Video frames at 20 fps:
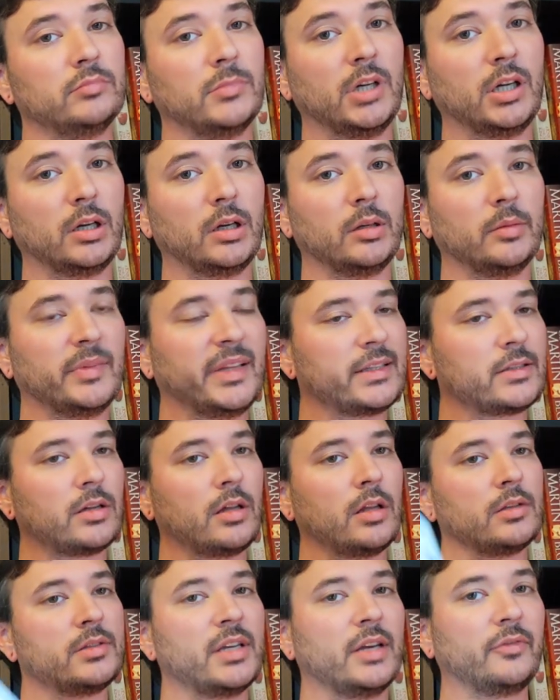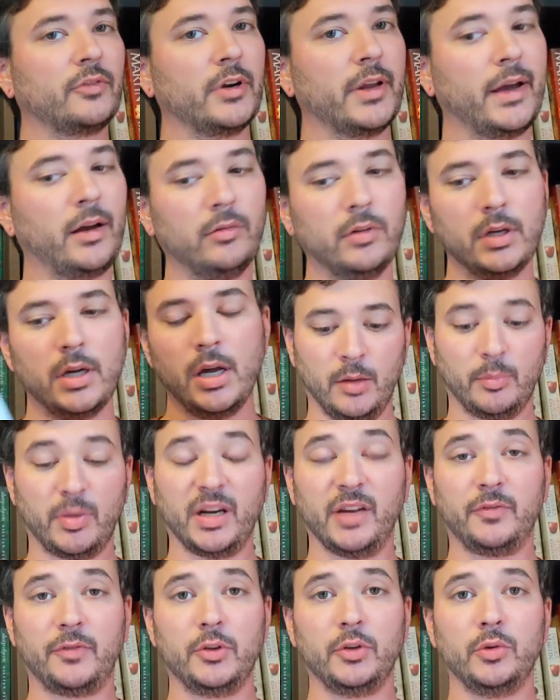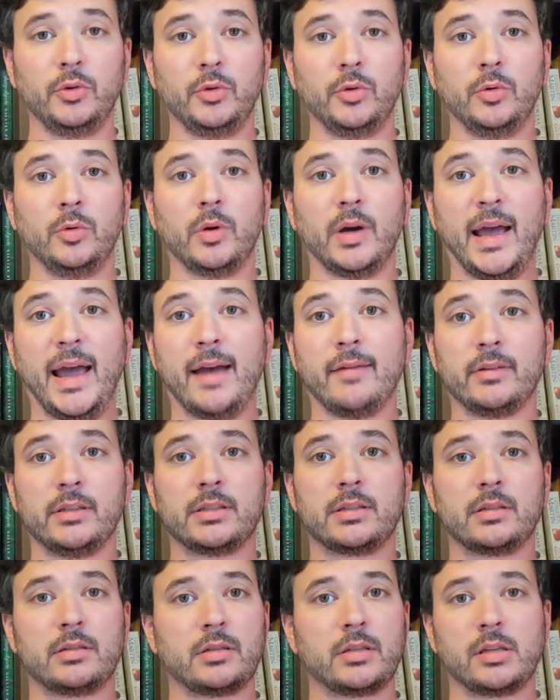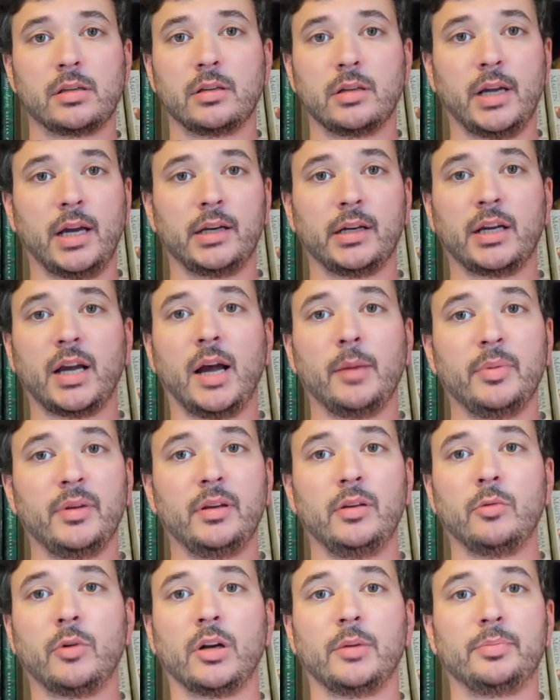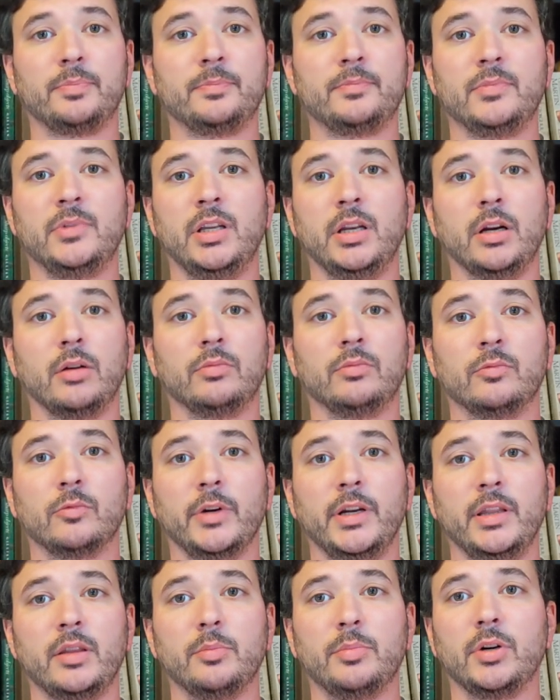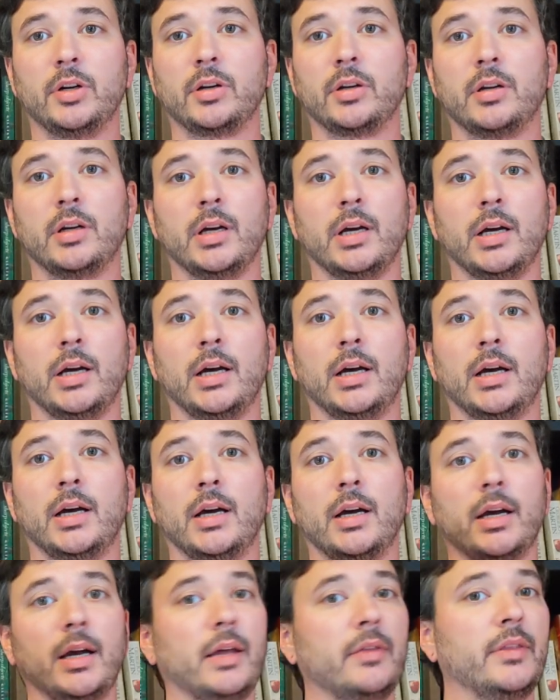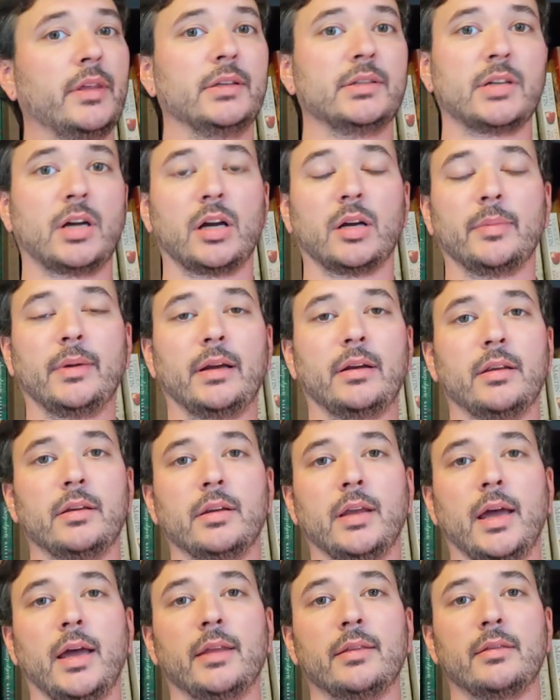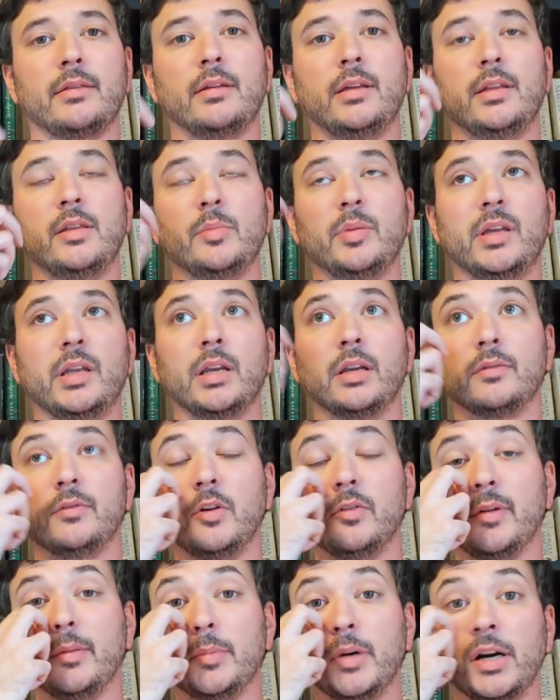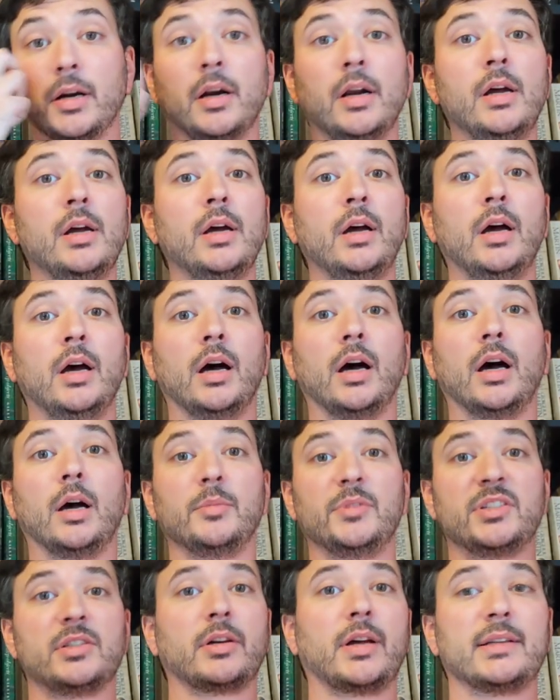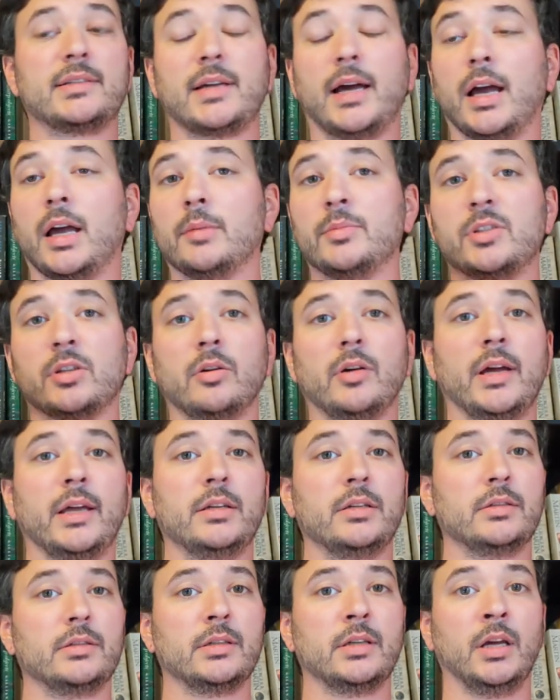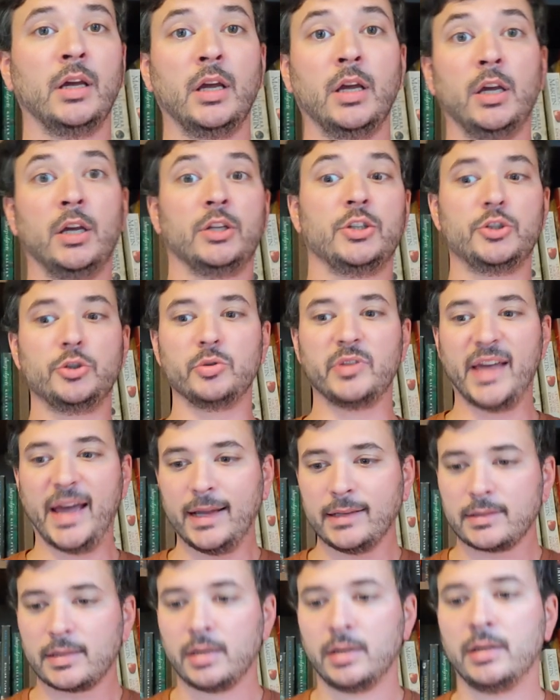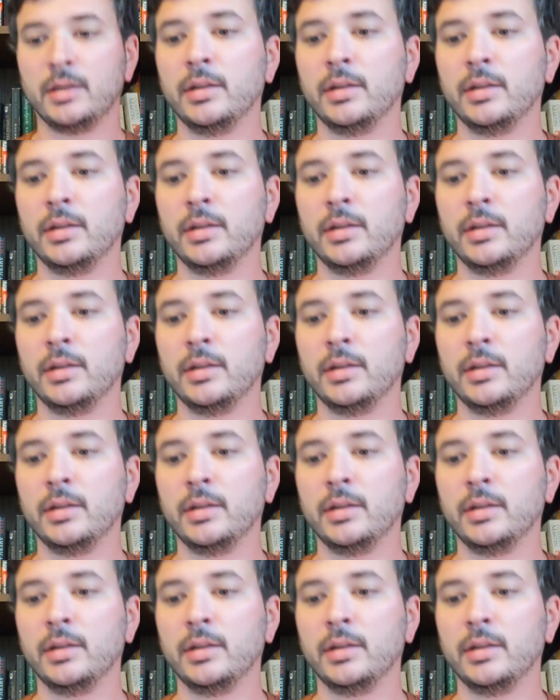That's all I'll say for now. But if you haven't gotten a copy and you want to, you know, read the book and then talk about it in the beginning of November, you still got time, so go ahead and do that.